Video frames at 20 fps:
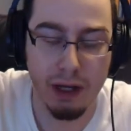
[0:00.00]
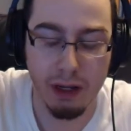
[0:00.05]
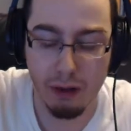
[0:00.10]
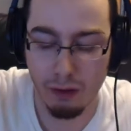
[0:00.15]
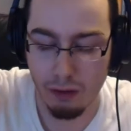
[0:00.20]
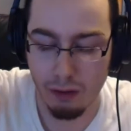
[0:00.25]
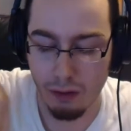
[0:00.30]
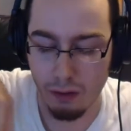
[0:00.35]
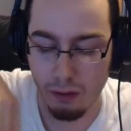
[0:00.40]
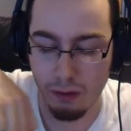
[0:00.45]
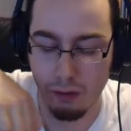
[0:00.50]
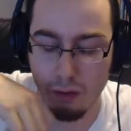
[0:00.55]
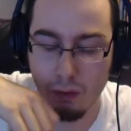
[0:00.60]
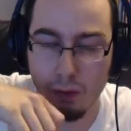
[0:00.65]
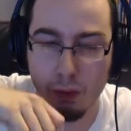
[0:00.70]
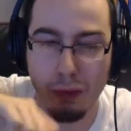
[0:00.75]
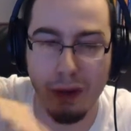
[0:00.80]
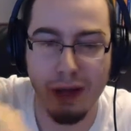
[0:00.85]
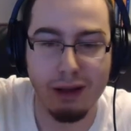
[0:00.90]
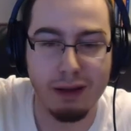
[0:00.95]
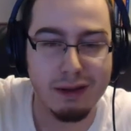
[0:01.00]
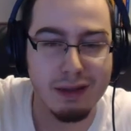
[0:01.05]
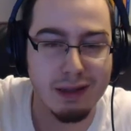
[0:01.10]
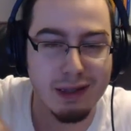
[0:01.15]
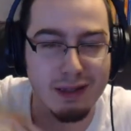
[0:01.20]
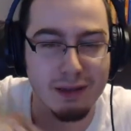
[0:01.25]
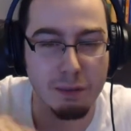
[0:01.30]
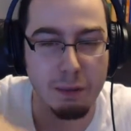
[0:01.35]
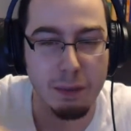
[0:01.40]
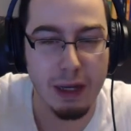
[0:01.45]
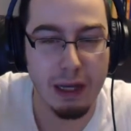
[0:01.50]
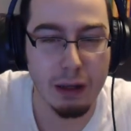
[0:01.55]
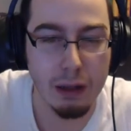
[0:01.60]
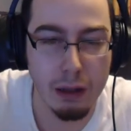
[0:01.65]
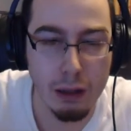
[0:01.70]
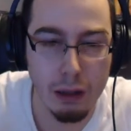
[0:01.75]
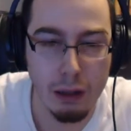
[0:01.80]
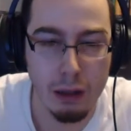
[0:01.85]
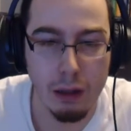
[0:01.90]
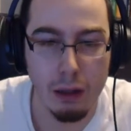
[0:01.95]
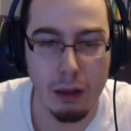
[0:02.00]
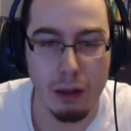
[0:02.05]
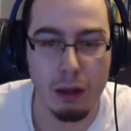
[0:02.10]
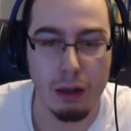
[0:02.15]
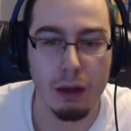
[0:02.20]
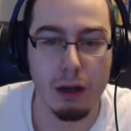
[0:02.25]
like rings this bell.